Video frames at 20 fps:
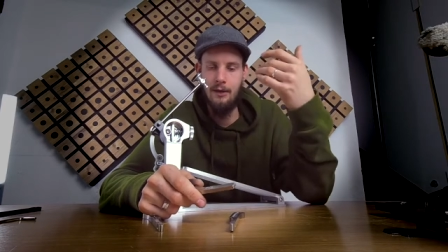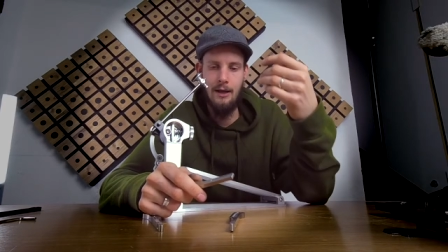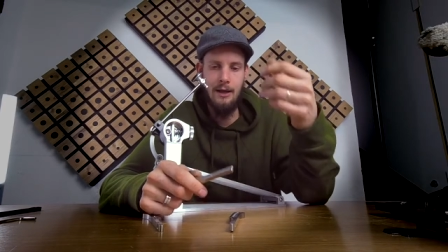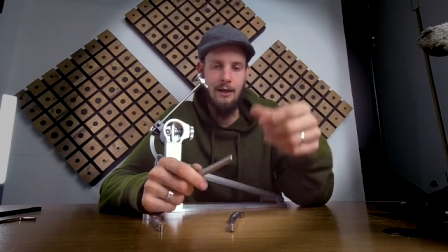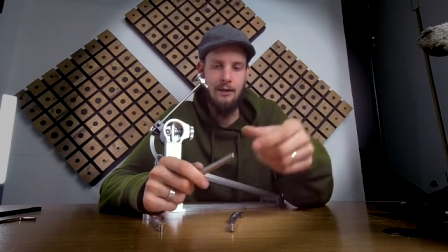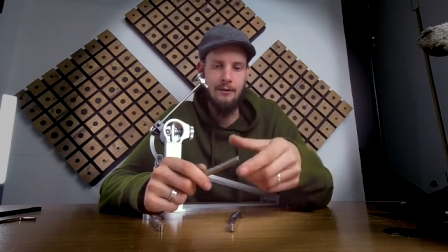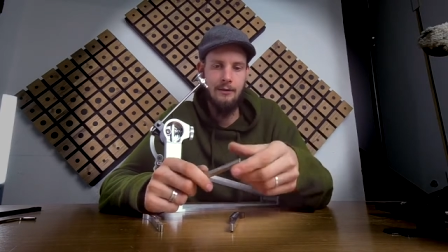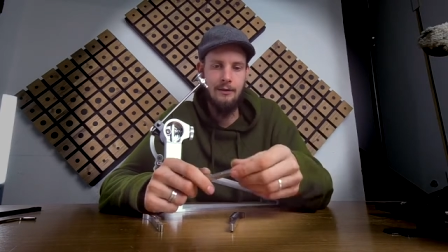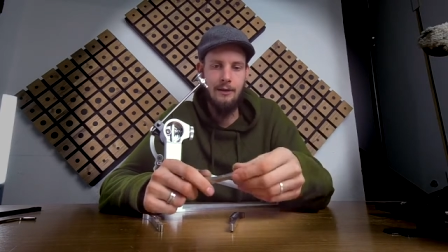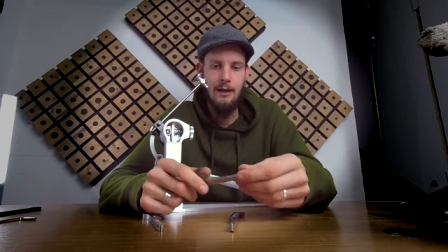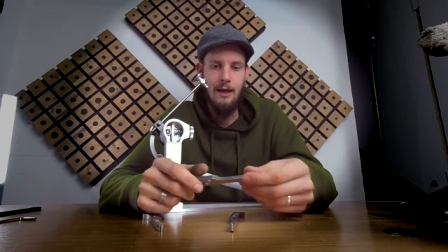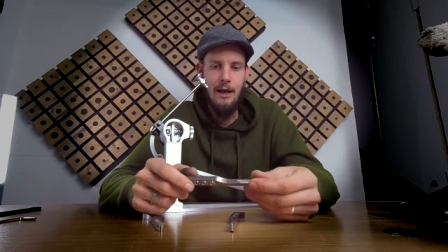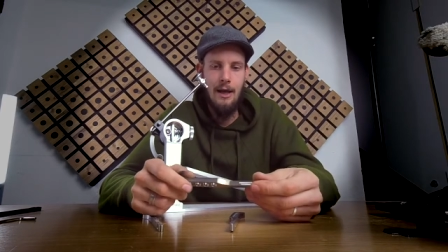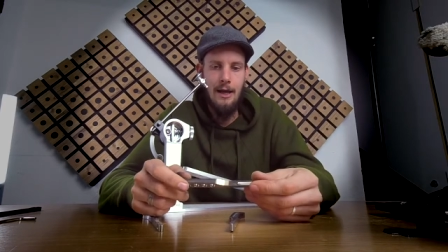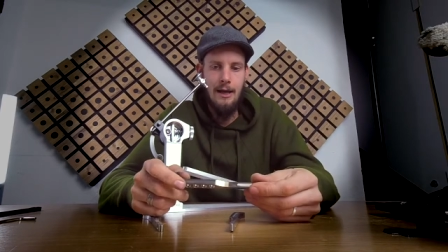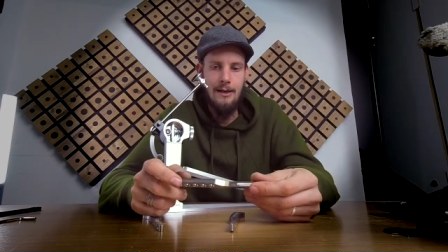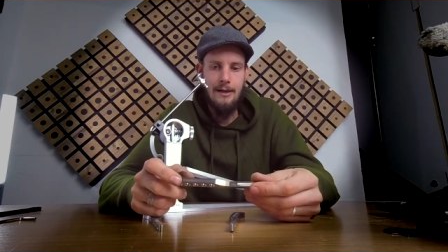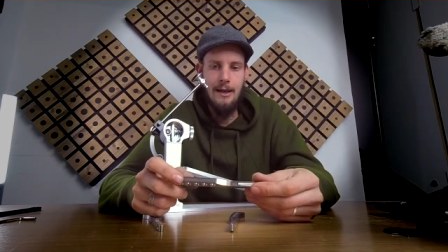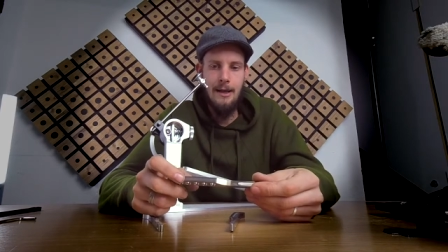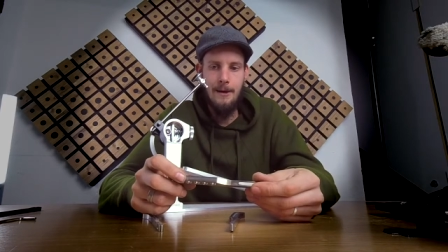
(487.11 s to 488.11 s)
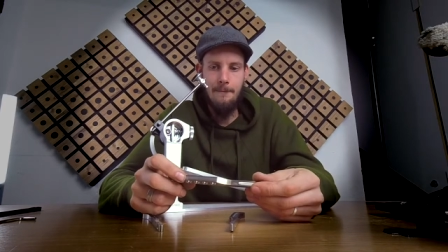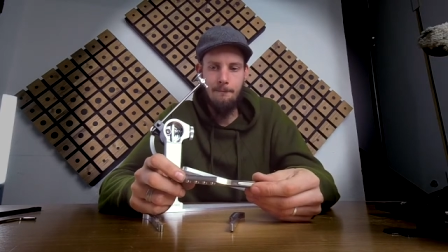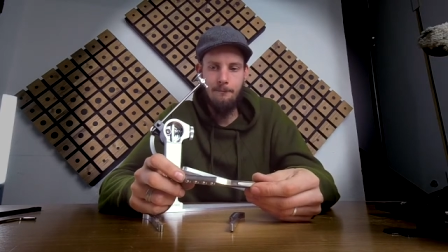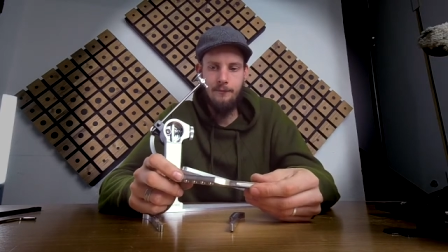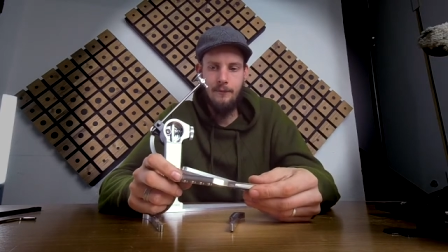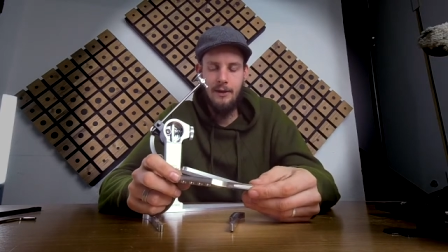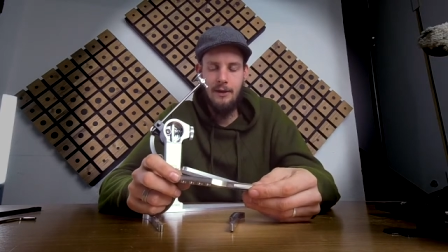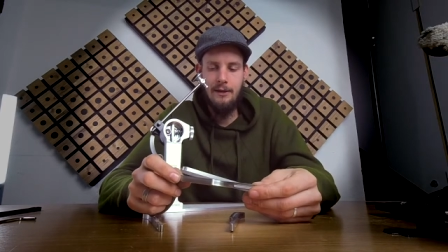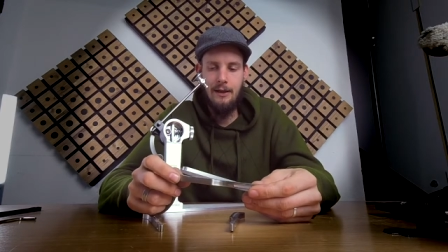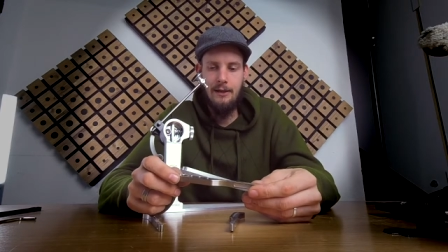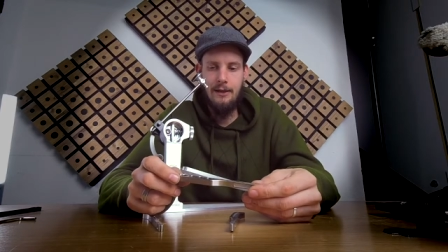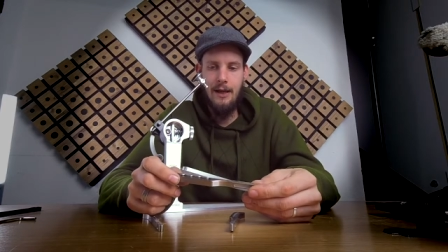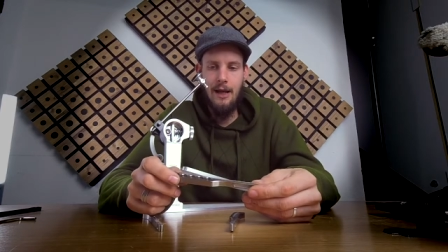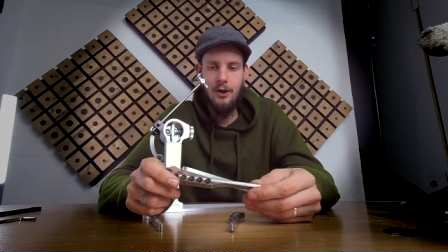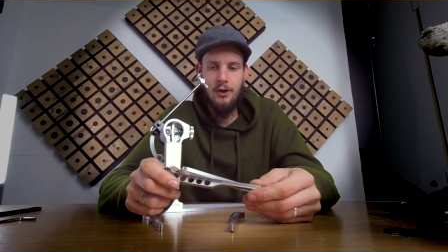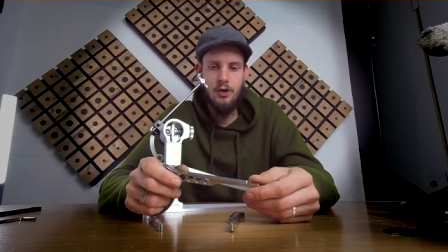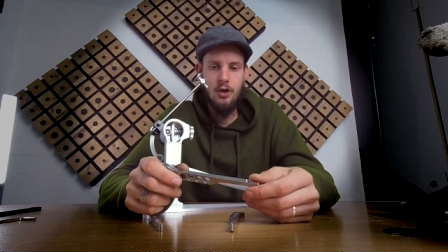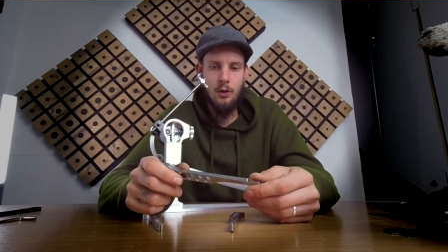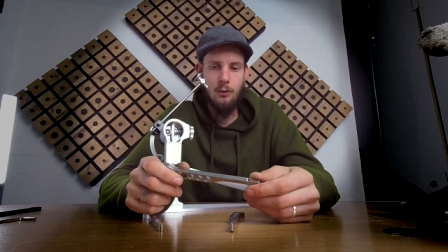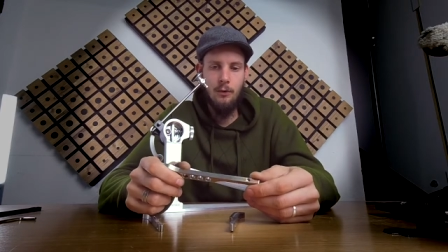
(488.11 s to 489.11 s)
And yeah, the
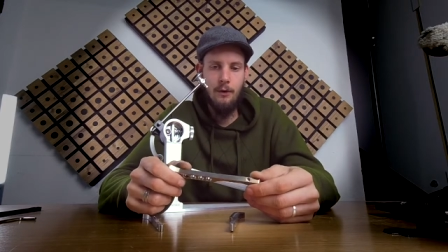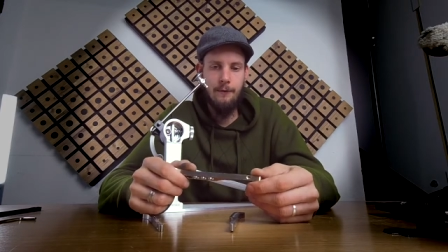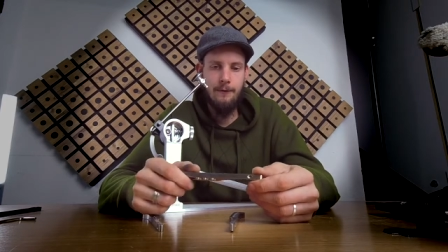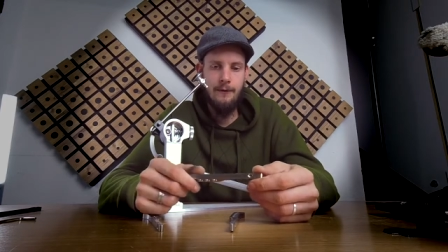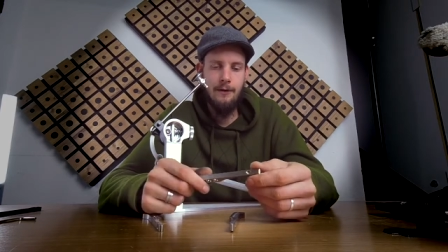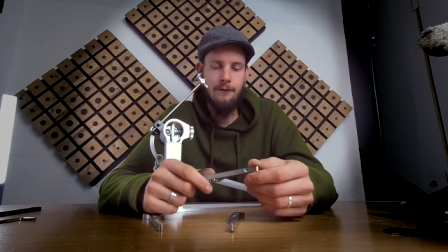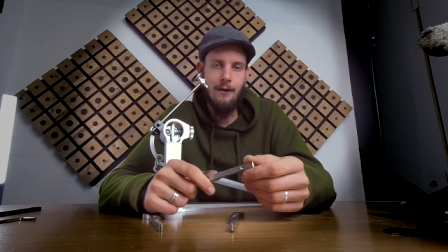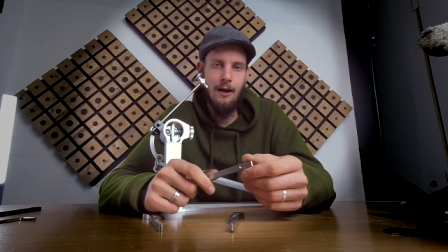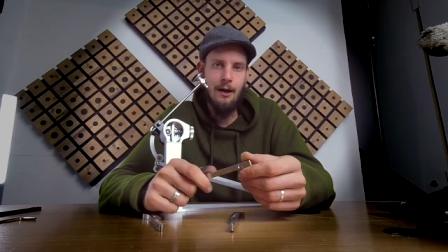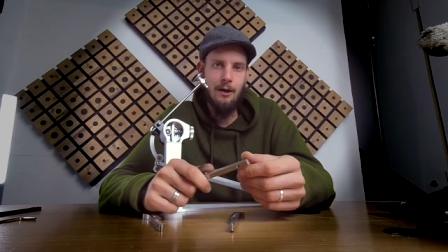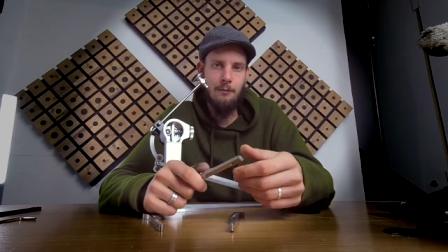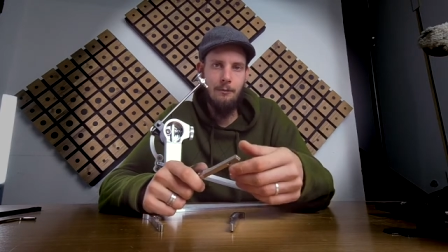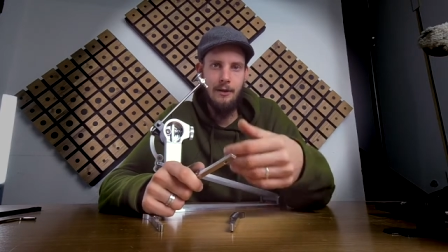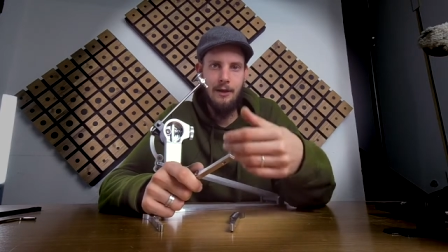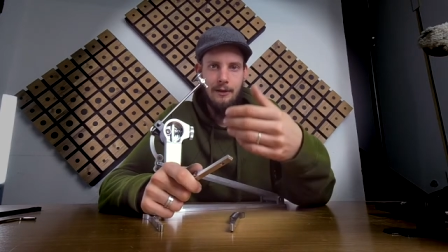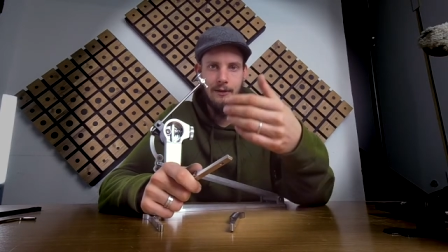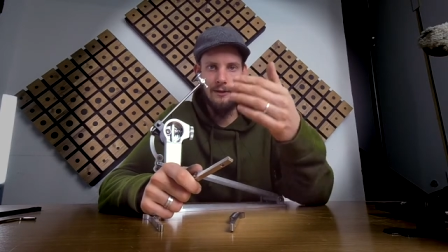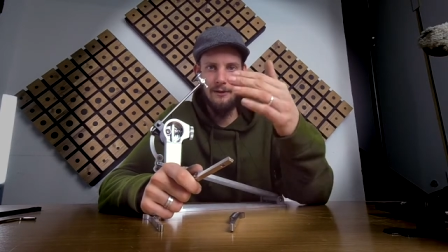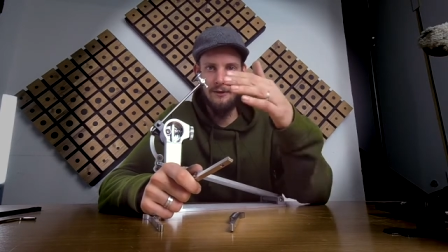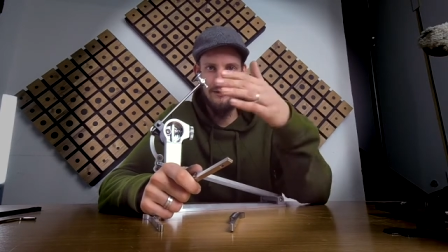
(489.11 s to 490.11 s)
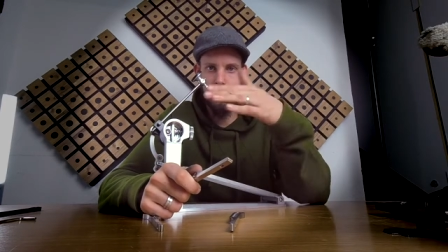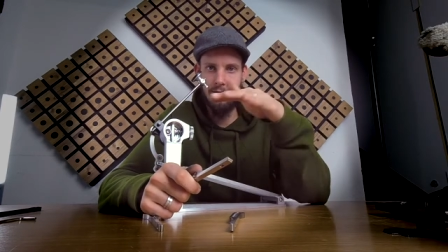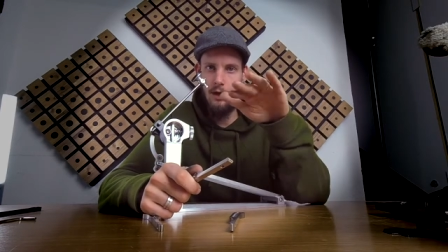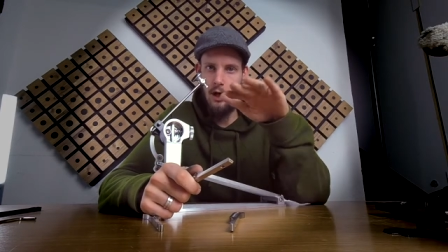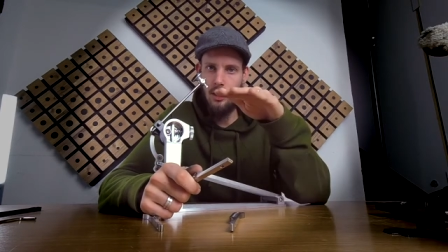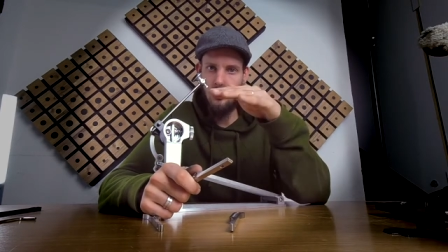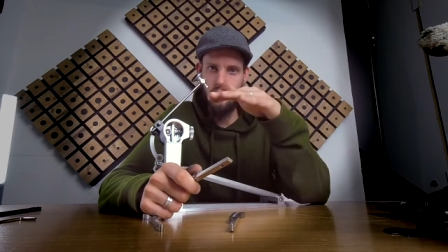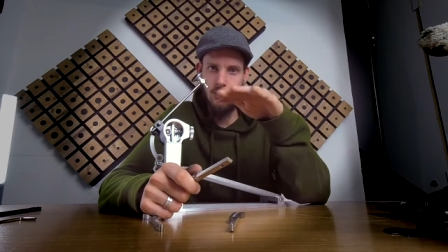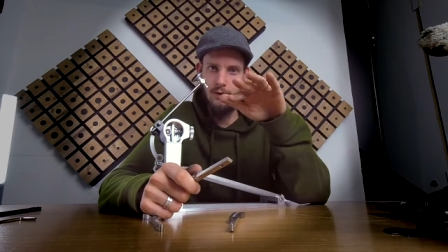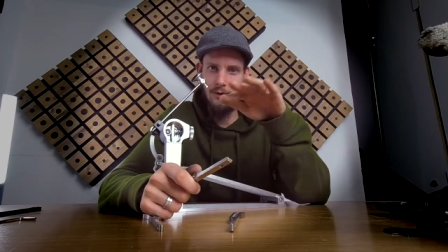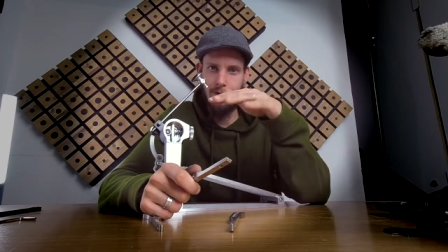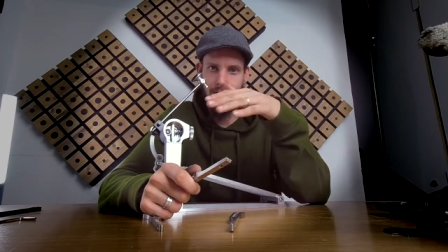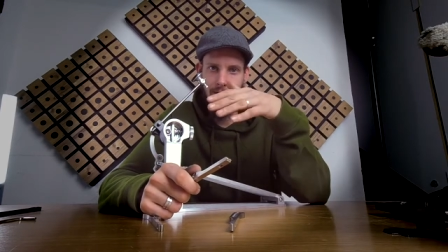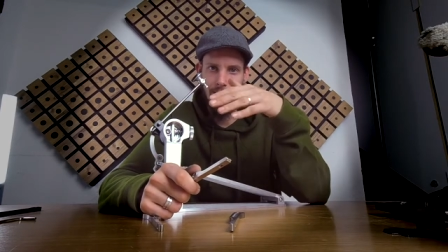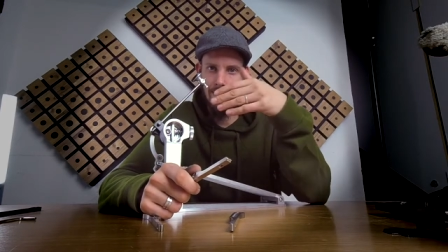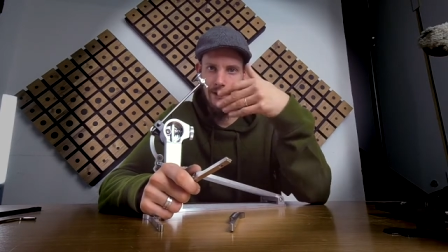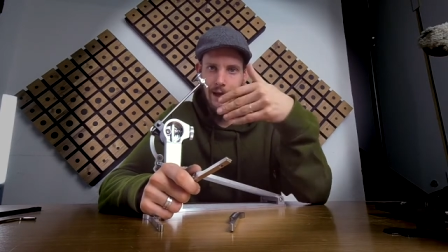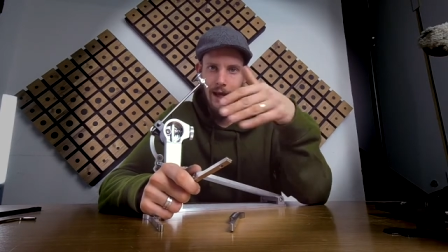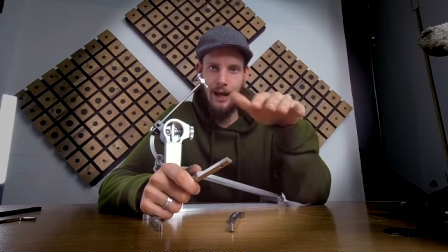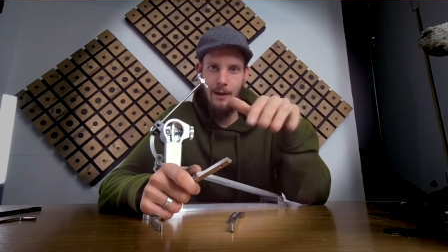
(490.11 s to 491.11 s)
issue with developing this notch, this
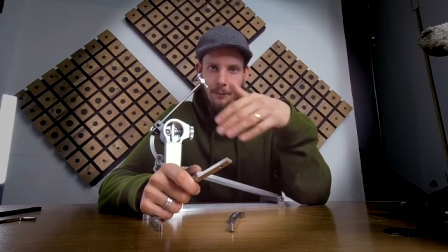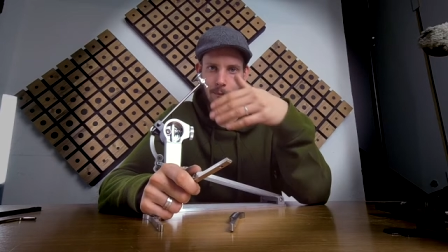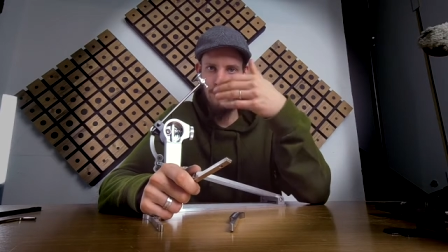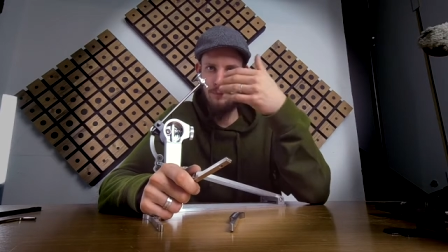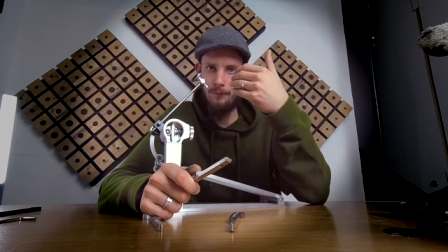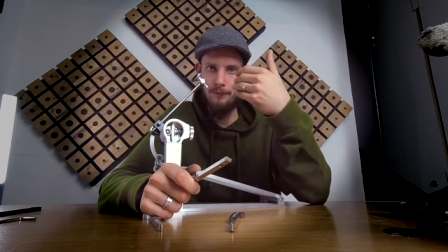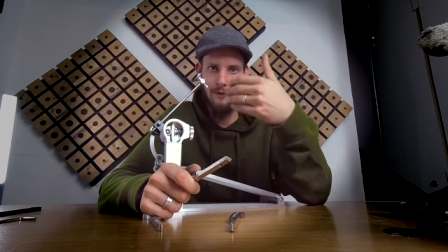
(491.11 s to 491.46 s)
little gap,